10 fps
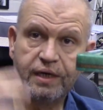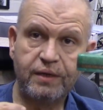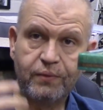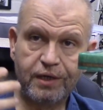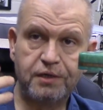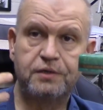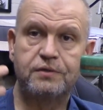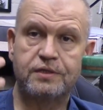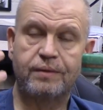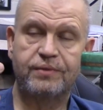and he wanted to
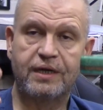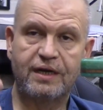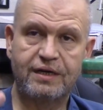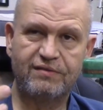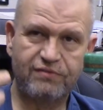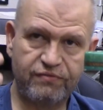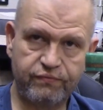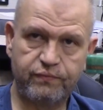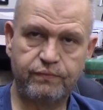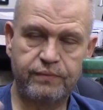do something kind
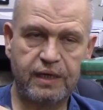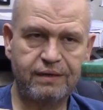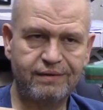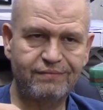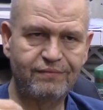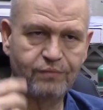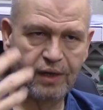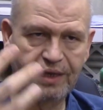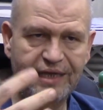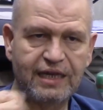of uh,
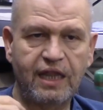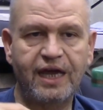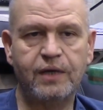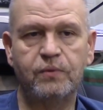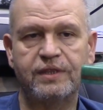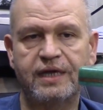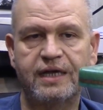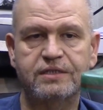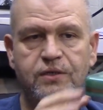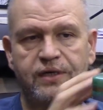in line with
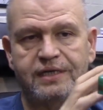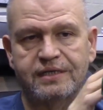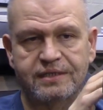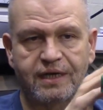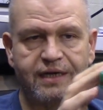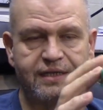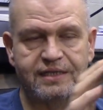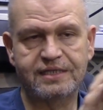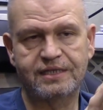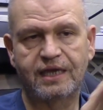that. So he designed
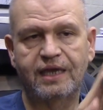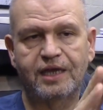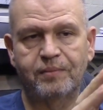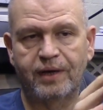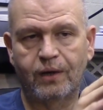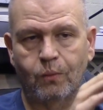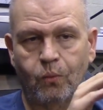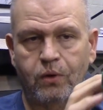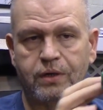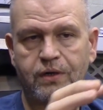this thinking about
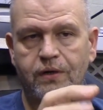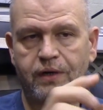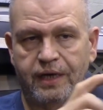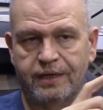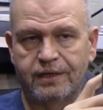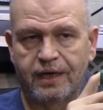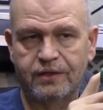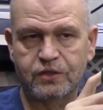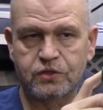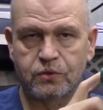water and,
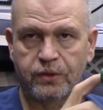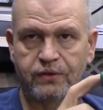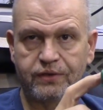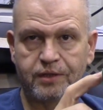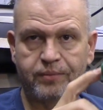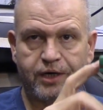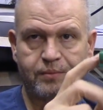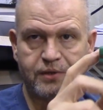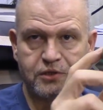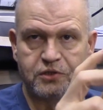and the soil at the
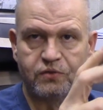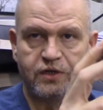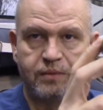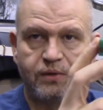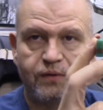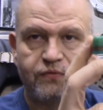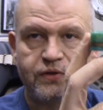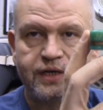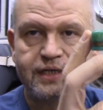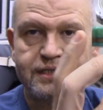bottom of the stream.
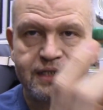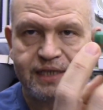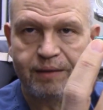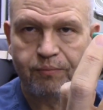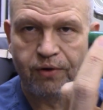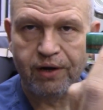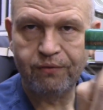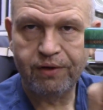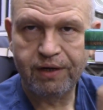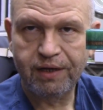Hopefully, you can see that
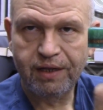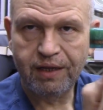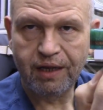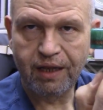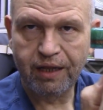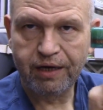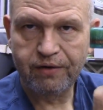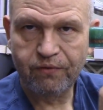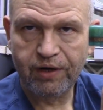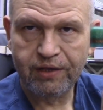brown
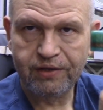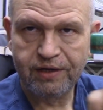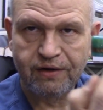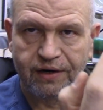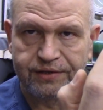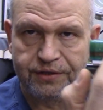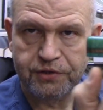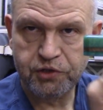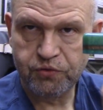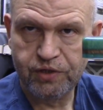line running there and then
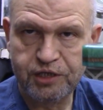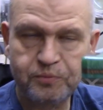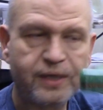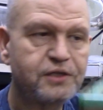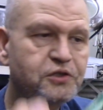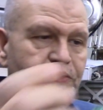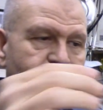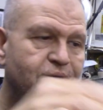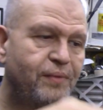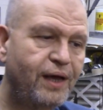the trees by the
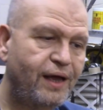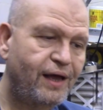stream.